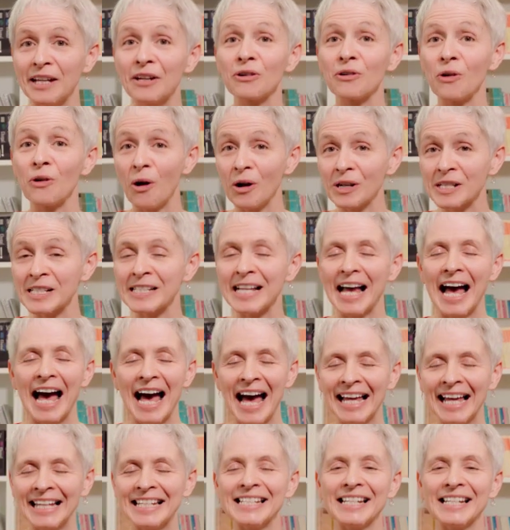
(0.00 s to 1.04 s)
cross
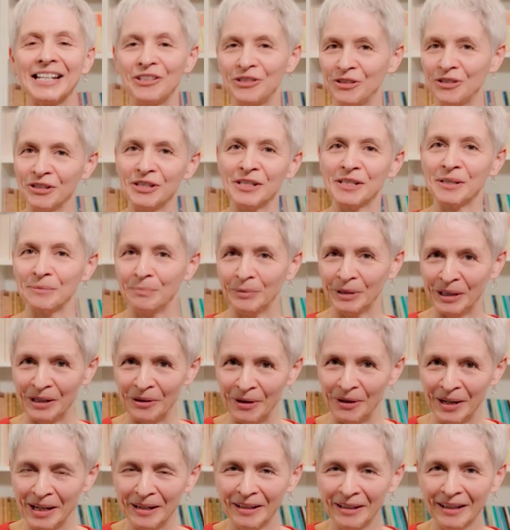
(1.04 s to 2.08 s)
and
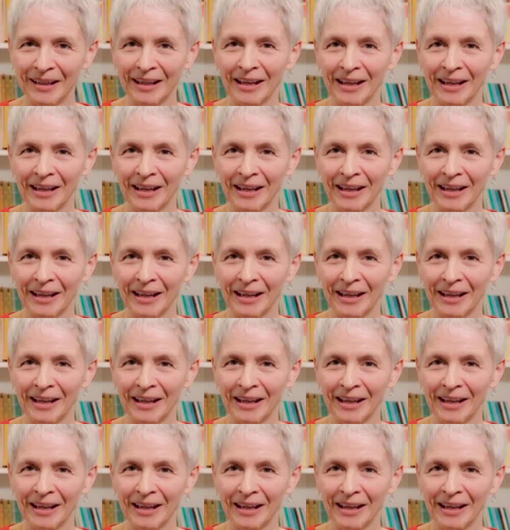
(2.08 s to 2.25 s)
interdisciplinary,